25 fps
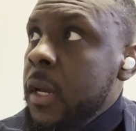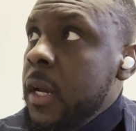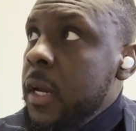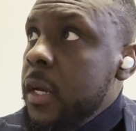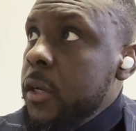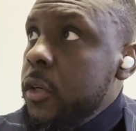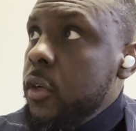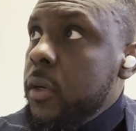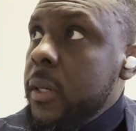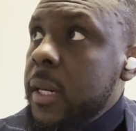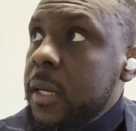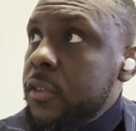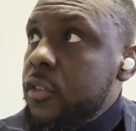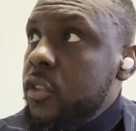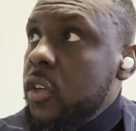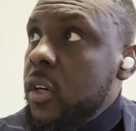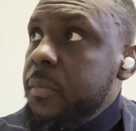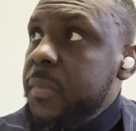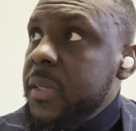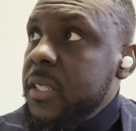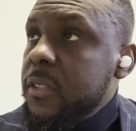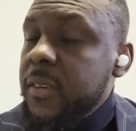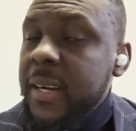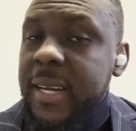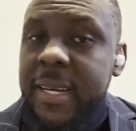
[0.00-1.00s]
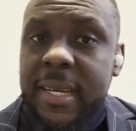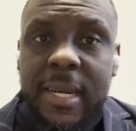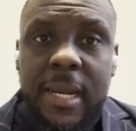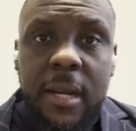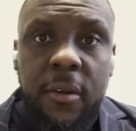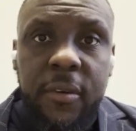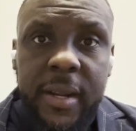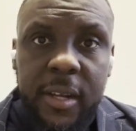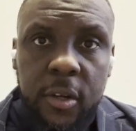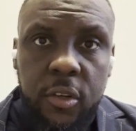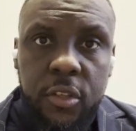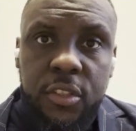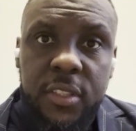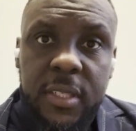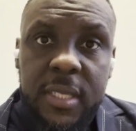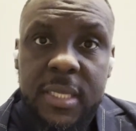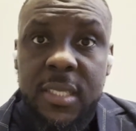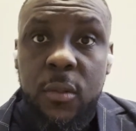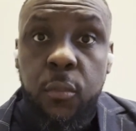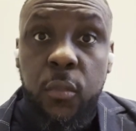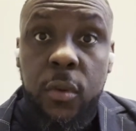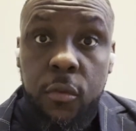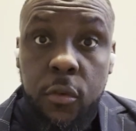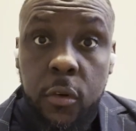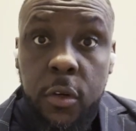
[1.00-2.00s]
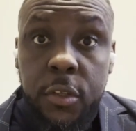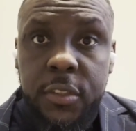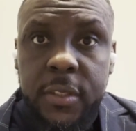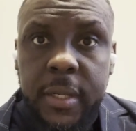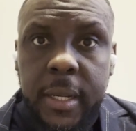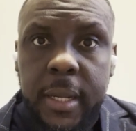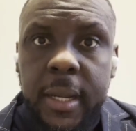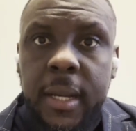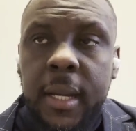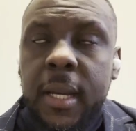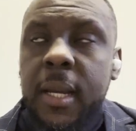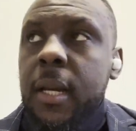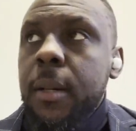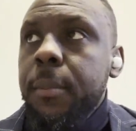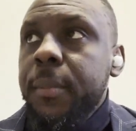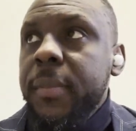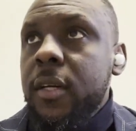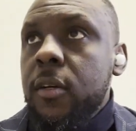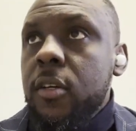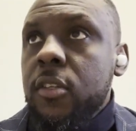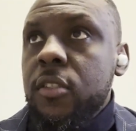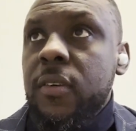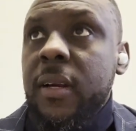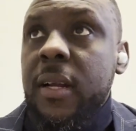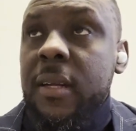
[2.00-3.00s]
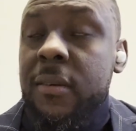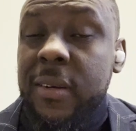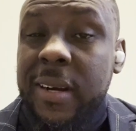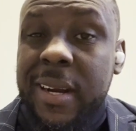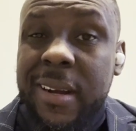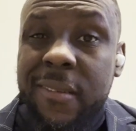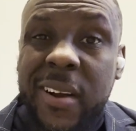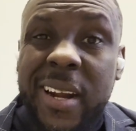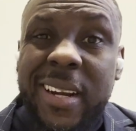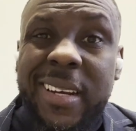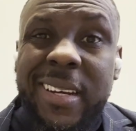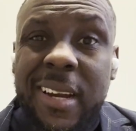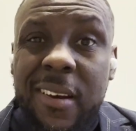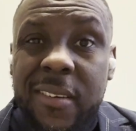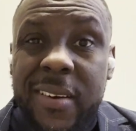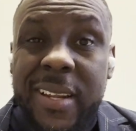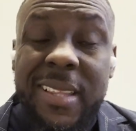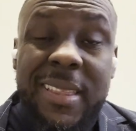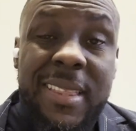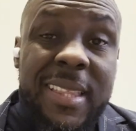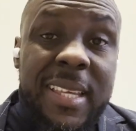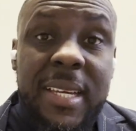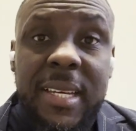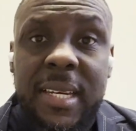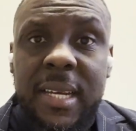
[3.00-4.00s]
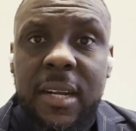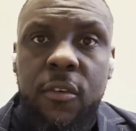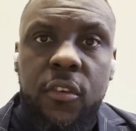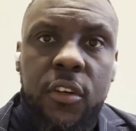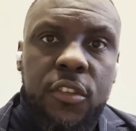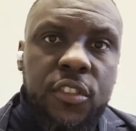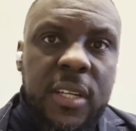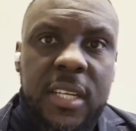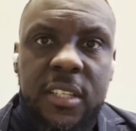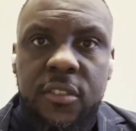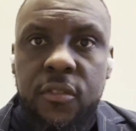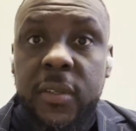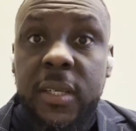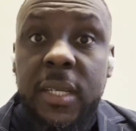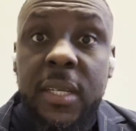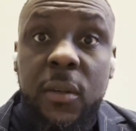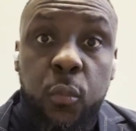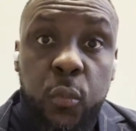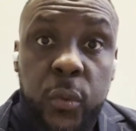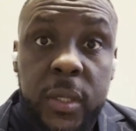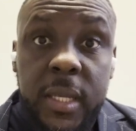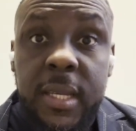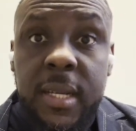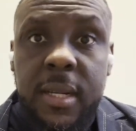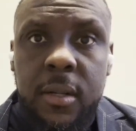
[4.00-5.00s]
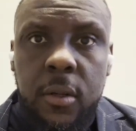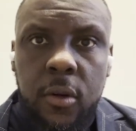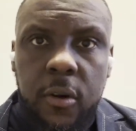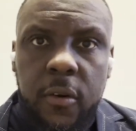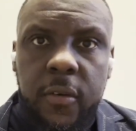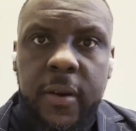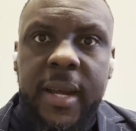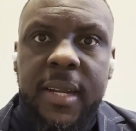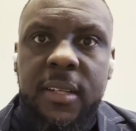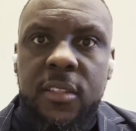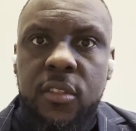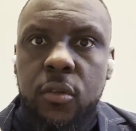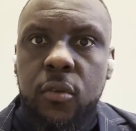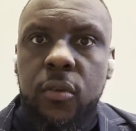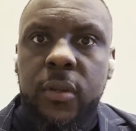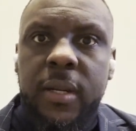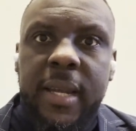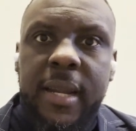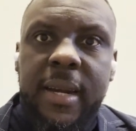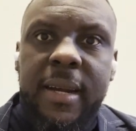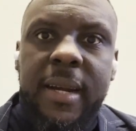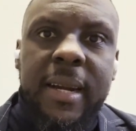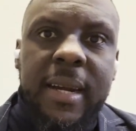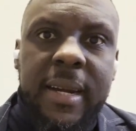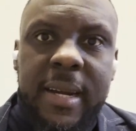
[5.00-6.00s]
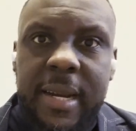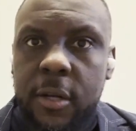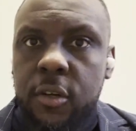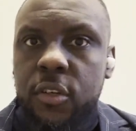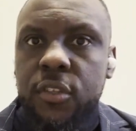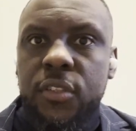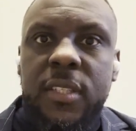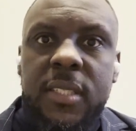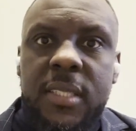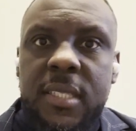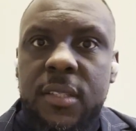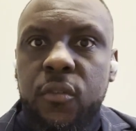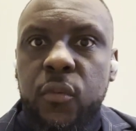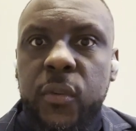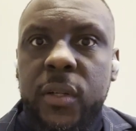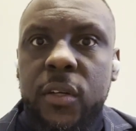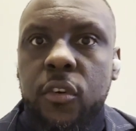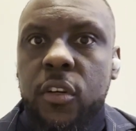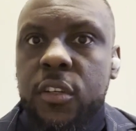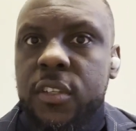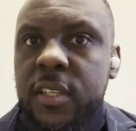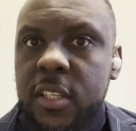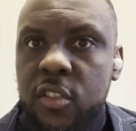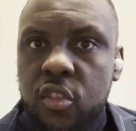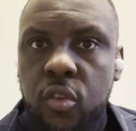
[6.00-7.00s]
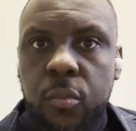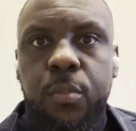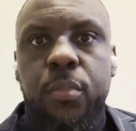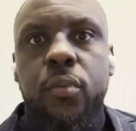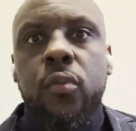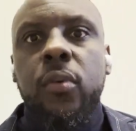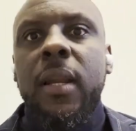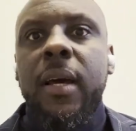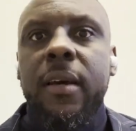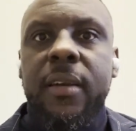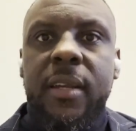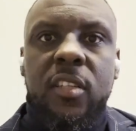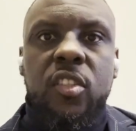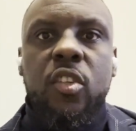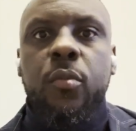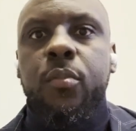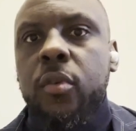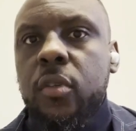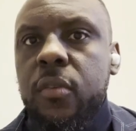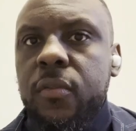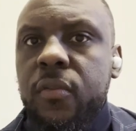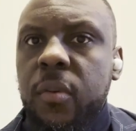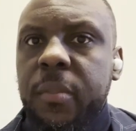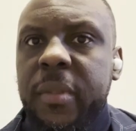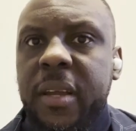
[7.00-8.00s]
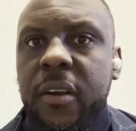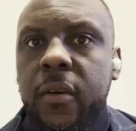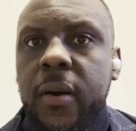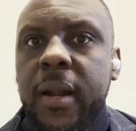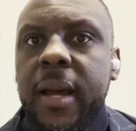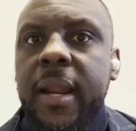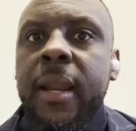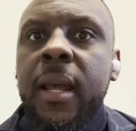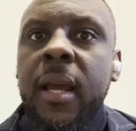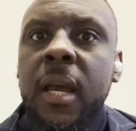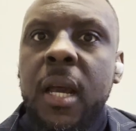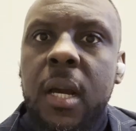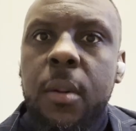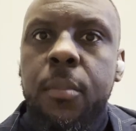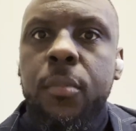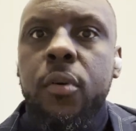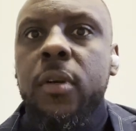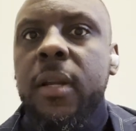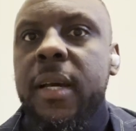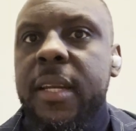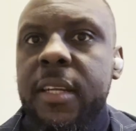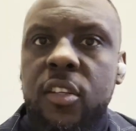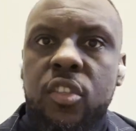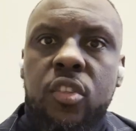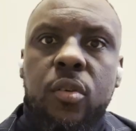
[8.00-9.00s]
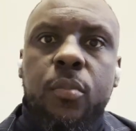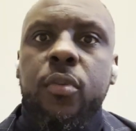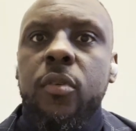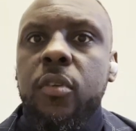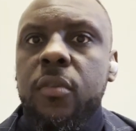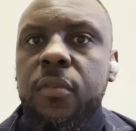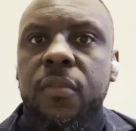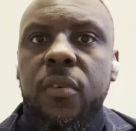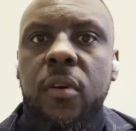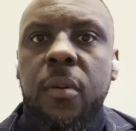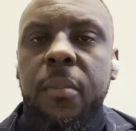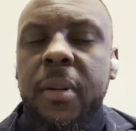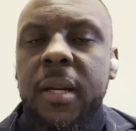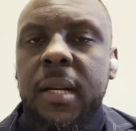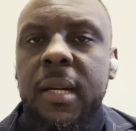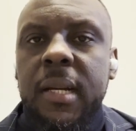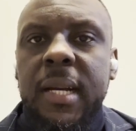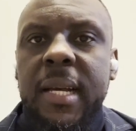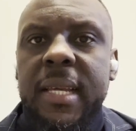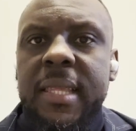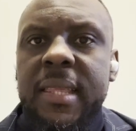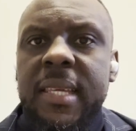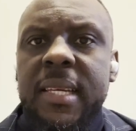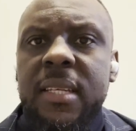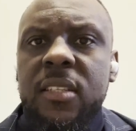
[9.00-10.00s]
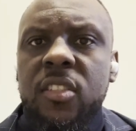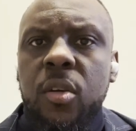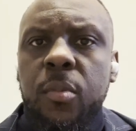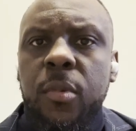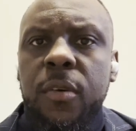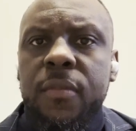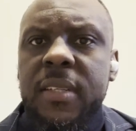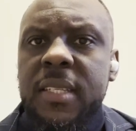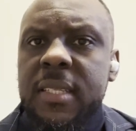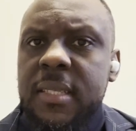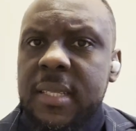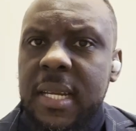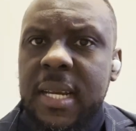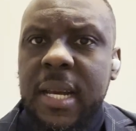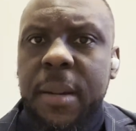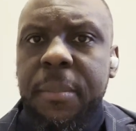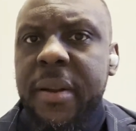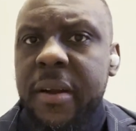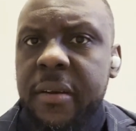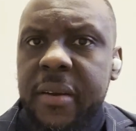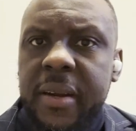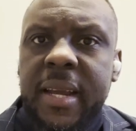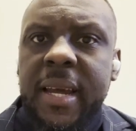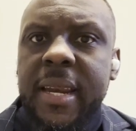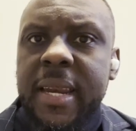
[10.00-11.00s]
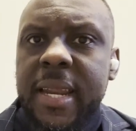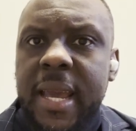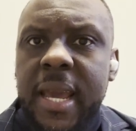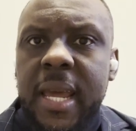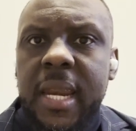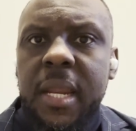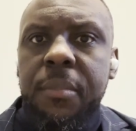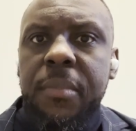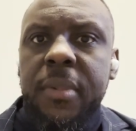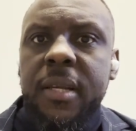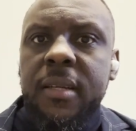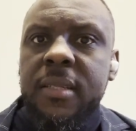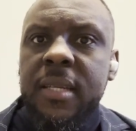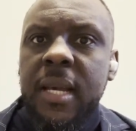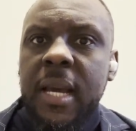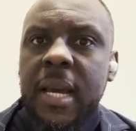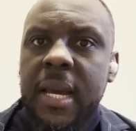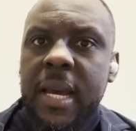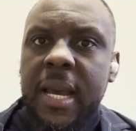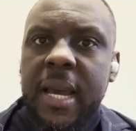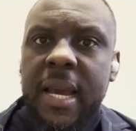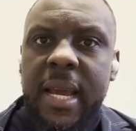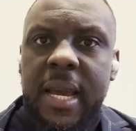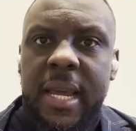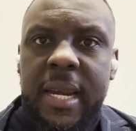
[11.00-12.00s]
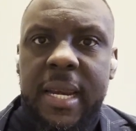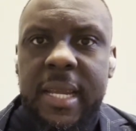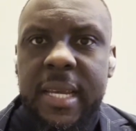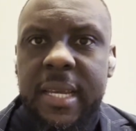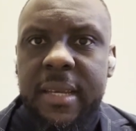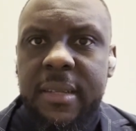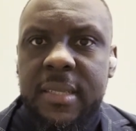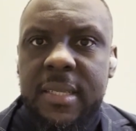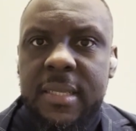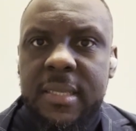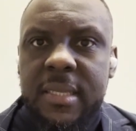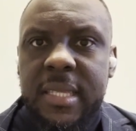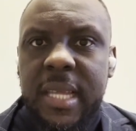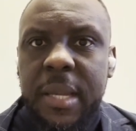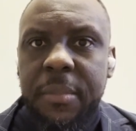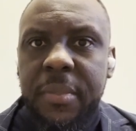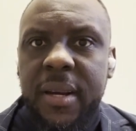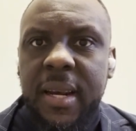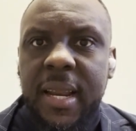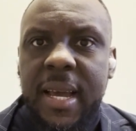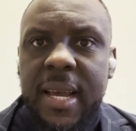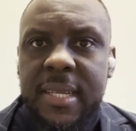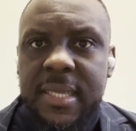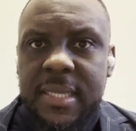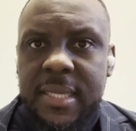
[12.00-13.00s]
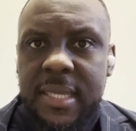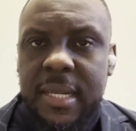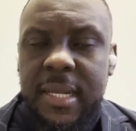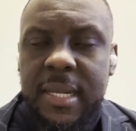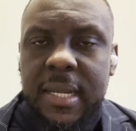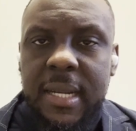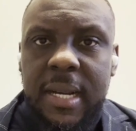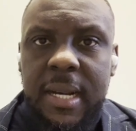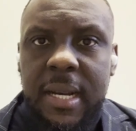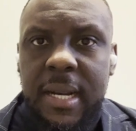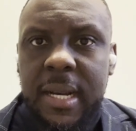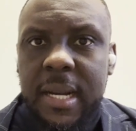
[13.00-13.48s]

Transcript: Donald Trump is right now negotiating with Russia because right now they think that Russia is really weak, all right? So they're negotiating with Russia to pull out their support from Iran, pull out their support from, I think, some of these American enemies, and stabilize the,